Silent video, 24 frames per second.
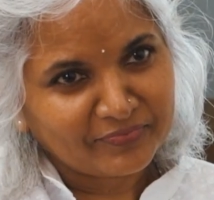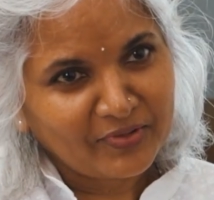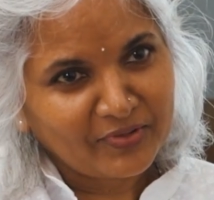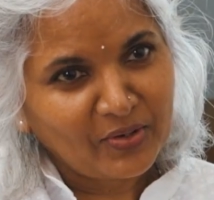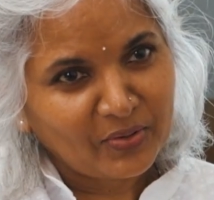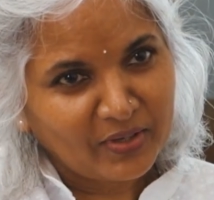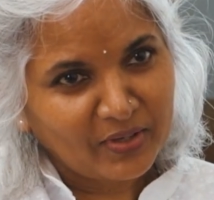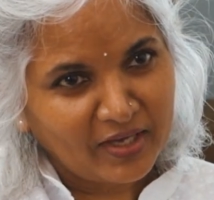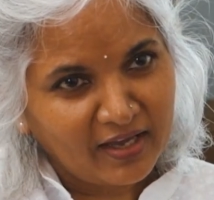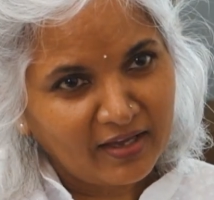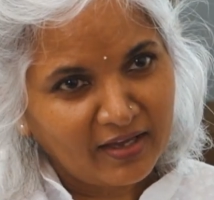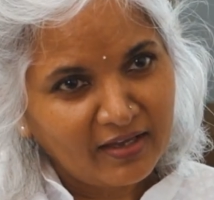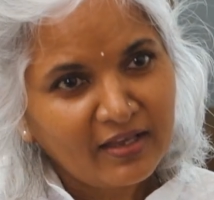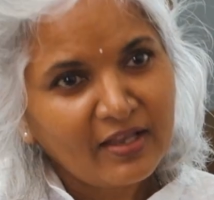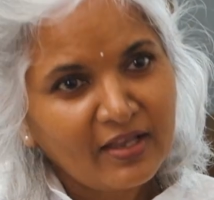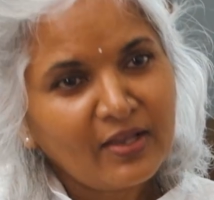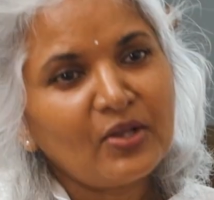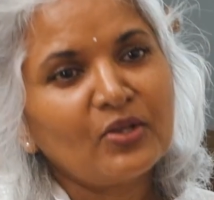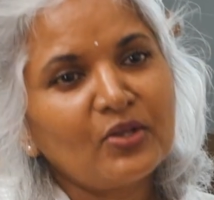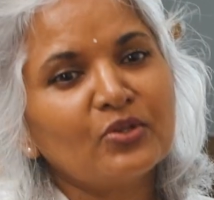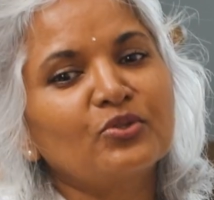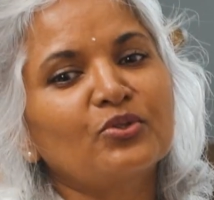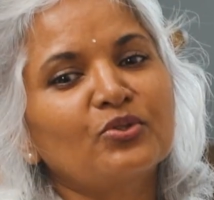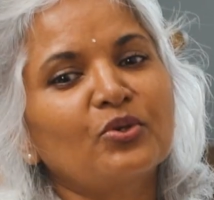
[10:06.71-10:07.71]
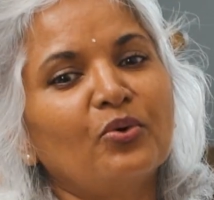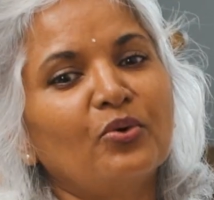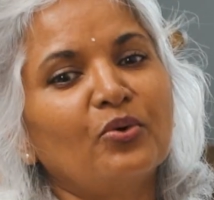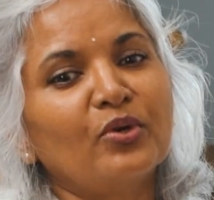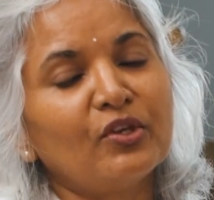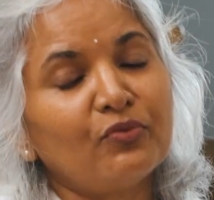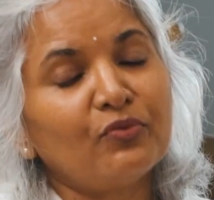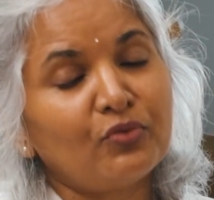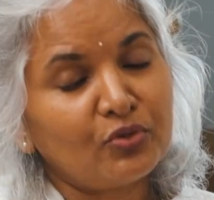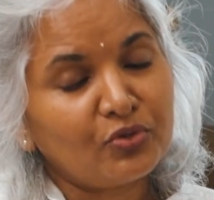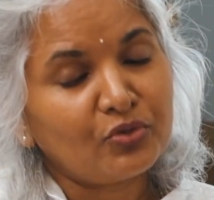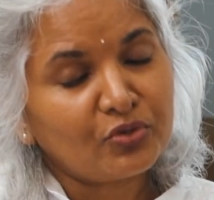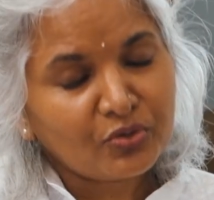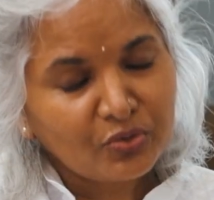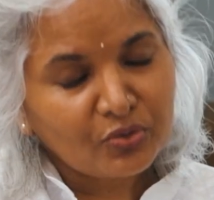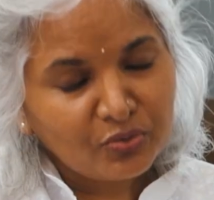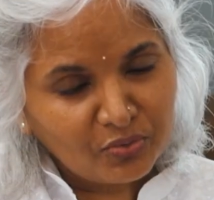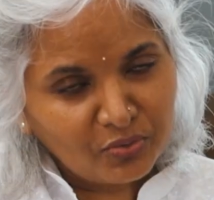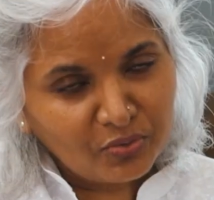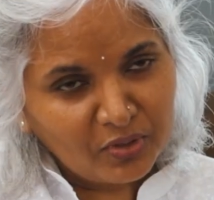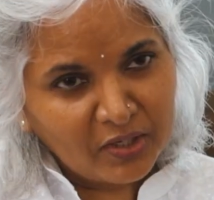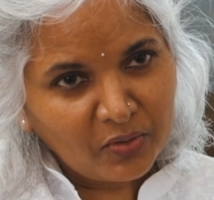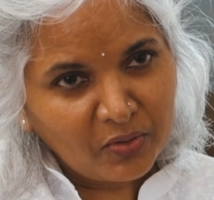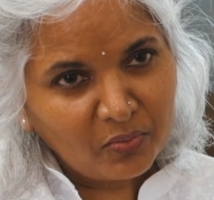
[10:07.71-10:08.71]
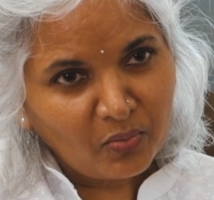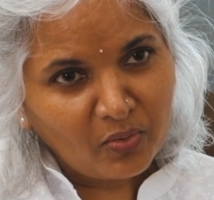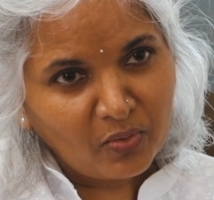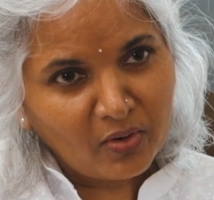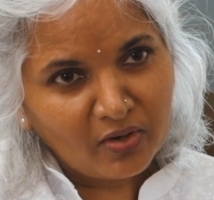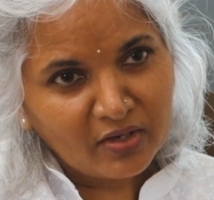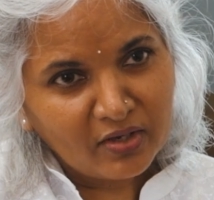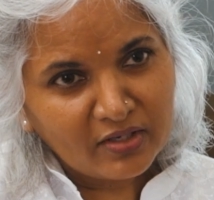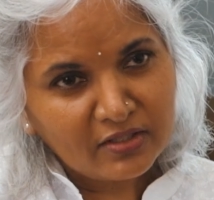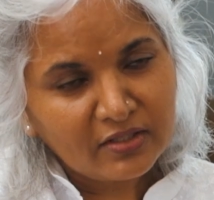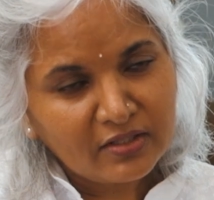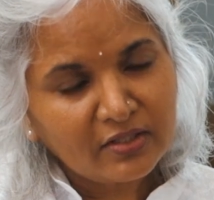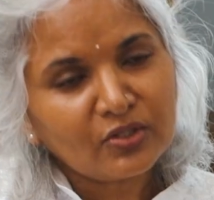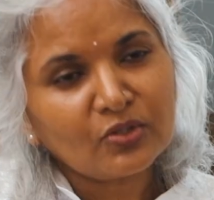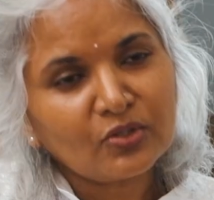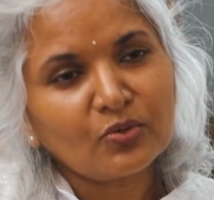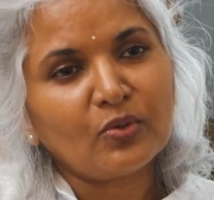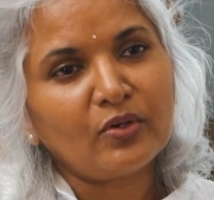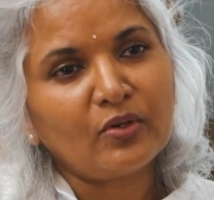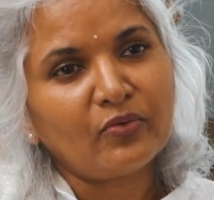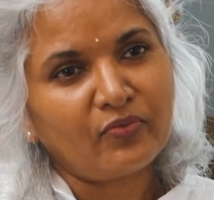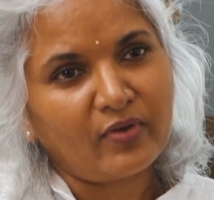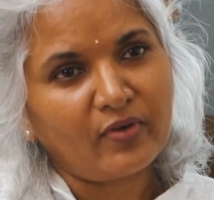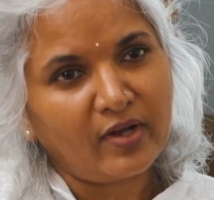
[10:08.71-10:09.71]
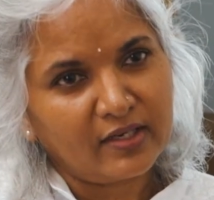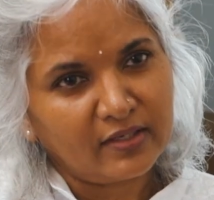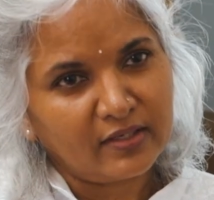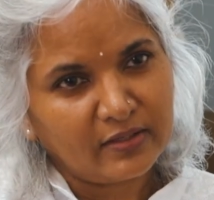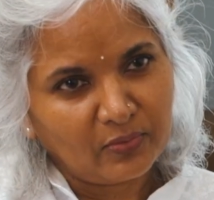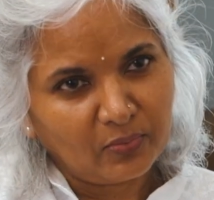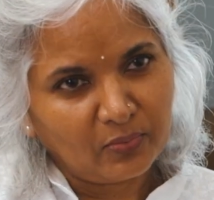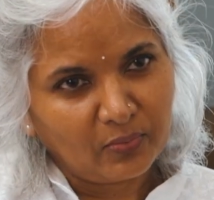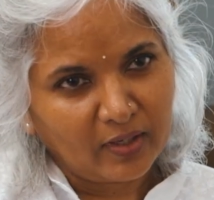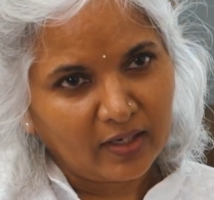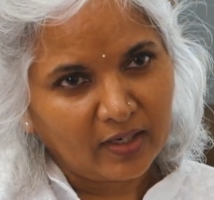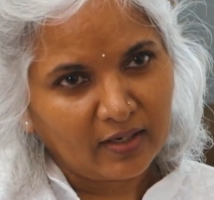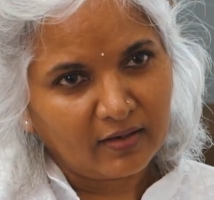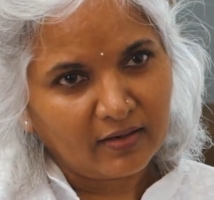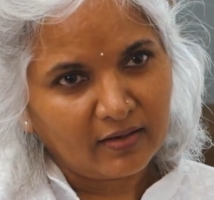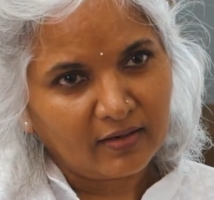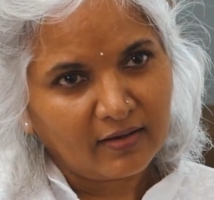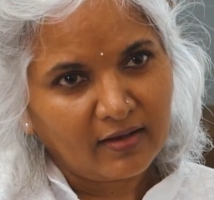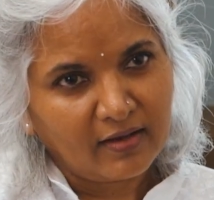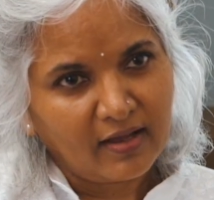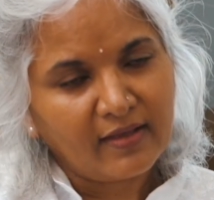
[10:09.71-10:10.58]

Okay, so if you truly want, you will find a way.